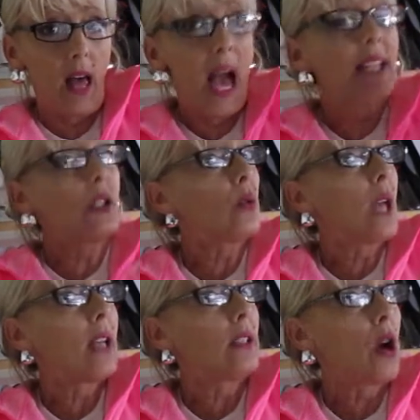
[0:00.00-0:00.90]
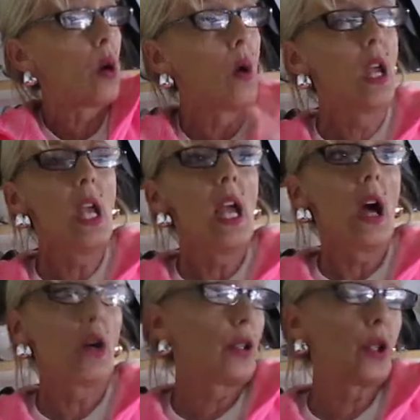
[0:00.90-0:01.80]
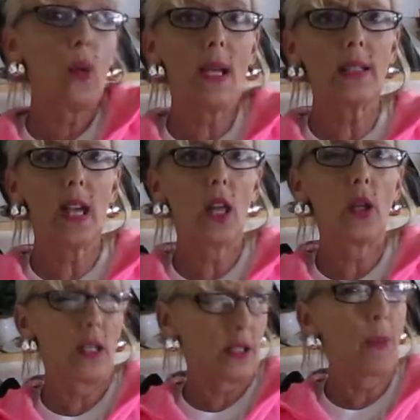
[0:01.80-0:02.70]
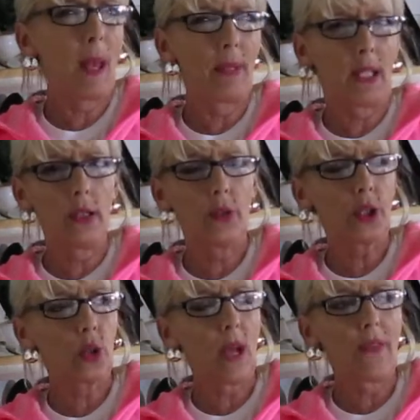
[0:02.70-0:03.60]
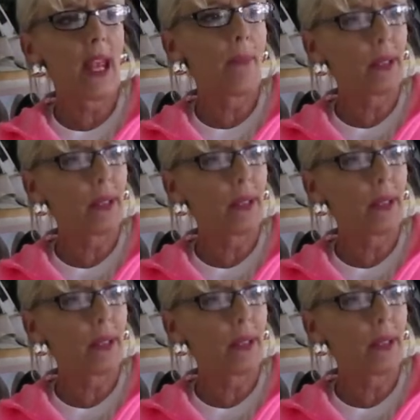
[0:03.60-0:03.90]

i do not know or 2XL, it's probably close to around that.